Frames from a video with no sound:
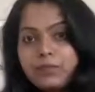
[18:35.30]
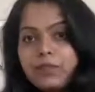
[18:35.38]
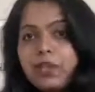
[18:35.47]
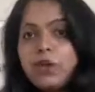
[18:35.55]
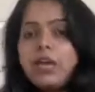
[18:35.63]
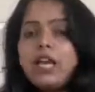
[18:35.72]

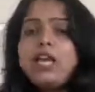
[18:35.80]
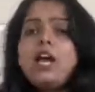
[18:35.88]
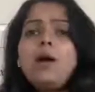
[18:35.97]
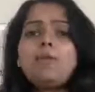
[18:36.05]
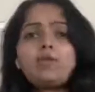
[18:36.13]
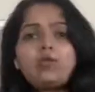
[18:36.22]
Okay,
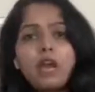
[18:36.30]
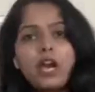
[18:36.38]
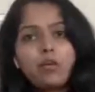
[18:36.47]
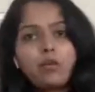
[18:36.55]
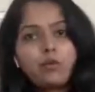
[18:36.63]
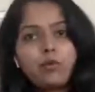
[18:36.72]
try to
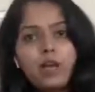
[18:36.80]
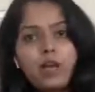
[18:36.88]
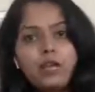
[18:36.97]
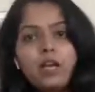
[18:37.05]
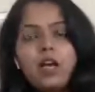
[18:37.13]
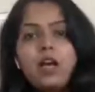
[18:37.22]
provide
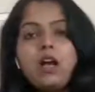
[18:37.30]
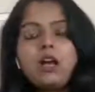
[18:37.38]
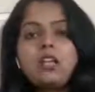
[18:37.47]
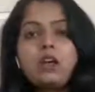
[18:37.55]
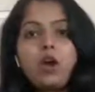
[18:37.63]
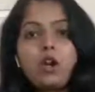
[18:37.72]

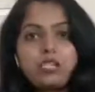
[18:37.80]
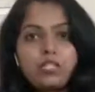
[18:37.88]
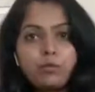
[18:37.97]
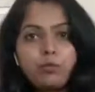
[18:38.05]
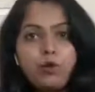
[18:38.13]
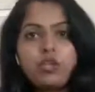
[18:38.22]
or
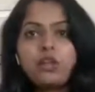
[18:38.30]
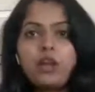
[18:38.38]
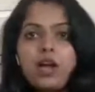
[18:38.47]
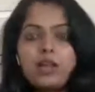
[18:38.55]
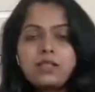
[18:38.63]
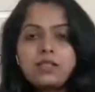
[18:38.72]
support your
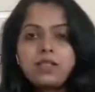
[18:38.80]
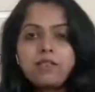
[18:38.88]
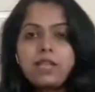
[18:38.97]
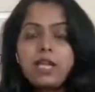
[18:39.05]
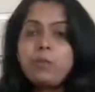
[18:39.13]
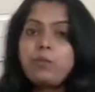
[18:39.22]
answer with
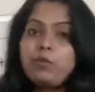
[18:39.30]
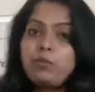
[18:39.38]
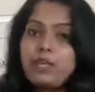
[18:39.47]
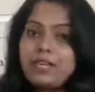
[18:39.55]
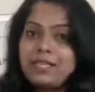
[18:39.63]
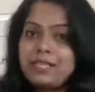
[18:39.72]

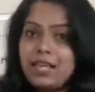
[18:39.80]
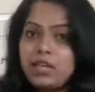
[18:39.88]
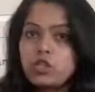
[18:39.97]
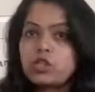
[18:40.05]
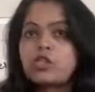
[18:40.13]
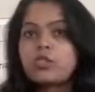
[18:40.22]
appropriate
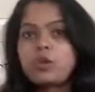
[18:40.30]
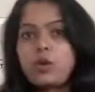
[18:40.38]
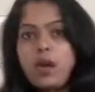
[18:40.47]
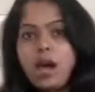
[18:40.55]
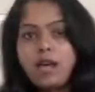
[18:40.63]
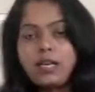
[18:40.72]
sections or
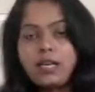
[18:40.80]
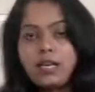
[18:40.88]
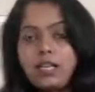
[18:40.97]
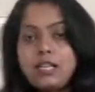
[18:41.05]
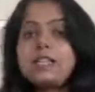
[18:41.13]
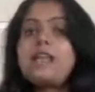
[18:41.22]

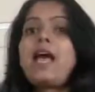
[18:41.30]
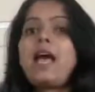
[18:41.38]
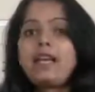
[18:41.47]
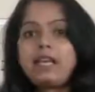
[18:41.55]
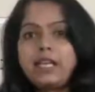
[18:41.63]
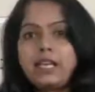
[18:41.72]
articles
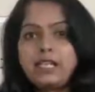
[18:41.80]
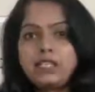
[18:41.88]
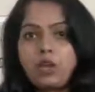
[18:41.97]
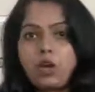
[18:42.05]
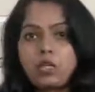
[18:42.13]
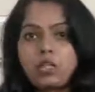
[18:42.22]
and case
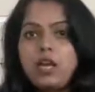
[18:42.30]
laws.